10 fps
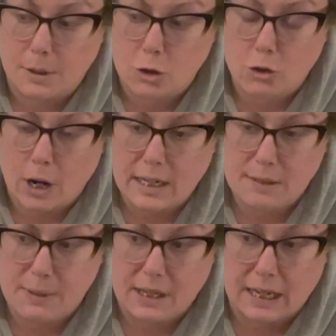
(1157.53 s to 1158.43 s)
tried to
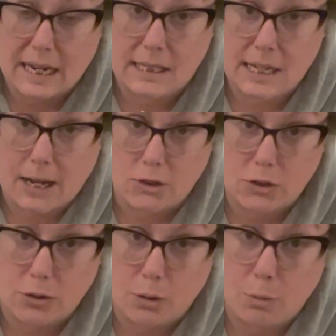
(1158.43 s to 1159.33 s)
be like
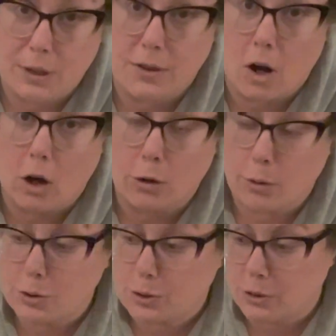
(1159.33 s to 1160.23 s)
intentional with our
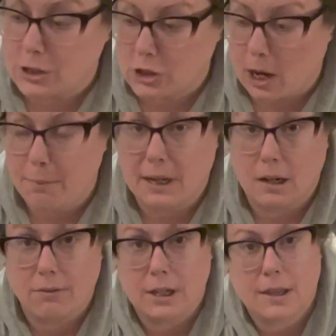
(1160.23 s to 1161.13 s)
grocery shopping and
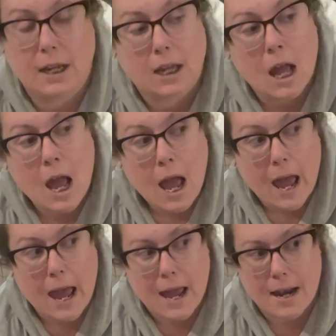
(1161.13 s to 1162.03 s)
everything.
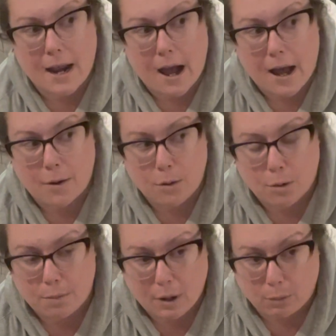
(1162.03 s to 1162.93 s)
And I don't know
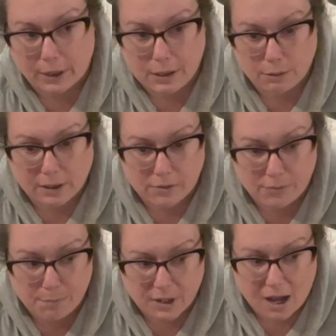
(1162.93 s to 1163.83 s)
about where you live,
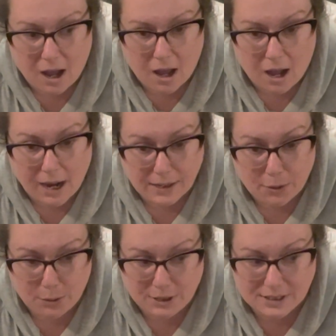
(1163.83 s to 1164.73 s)
but I
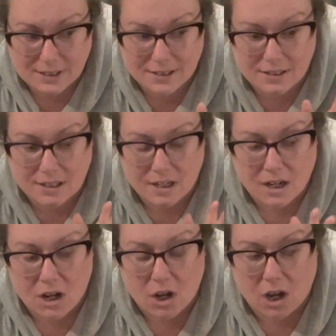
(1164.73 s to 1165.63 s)
noticed
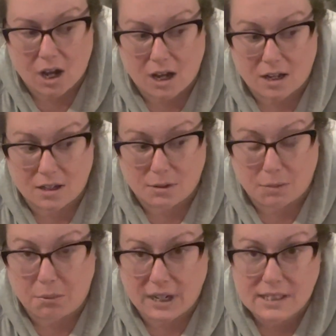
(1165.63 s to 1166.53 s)
the
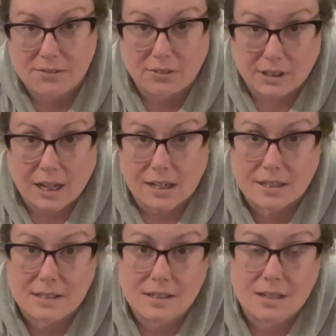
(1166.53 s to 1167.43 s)
price of
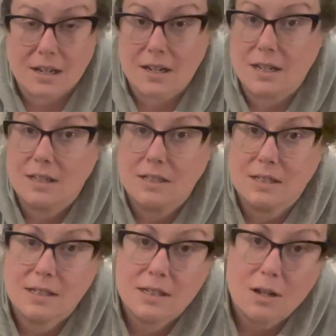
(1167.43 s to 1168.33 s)
lettuce
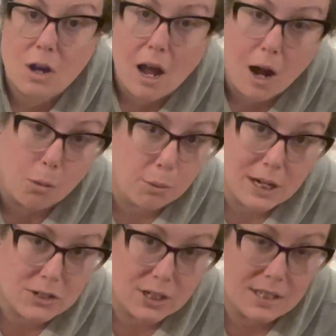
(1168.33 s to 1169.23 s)
is
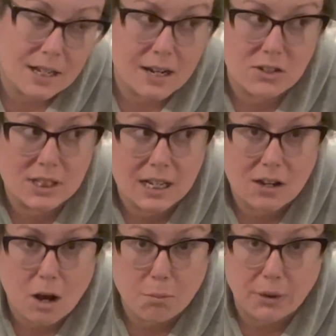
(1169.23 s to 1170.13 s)
outrageous, and I just
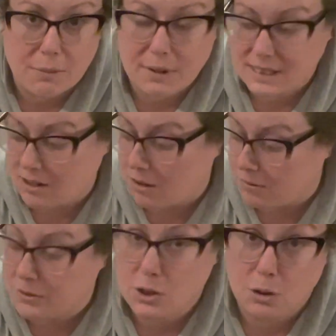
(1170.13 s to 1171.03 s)
cannot bring
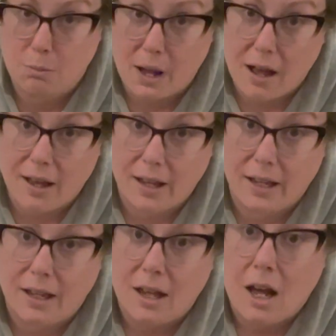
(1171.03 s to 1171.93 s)
myself to
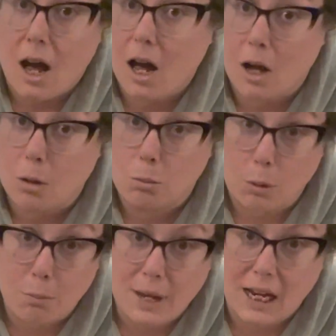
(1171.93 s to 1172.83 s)
buy
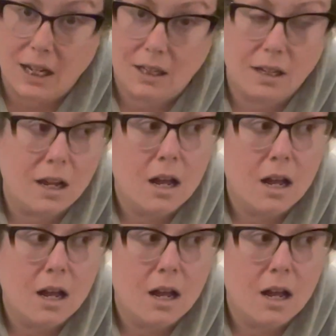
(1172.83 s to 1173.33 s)
romaine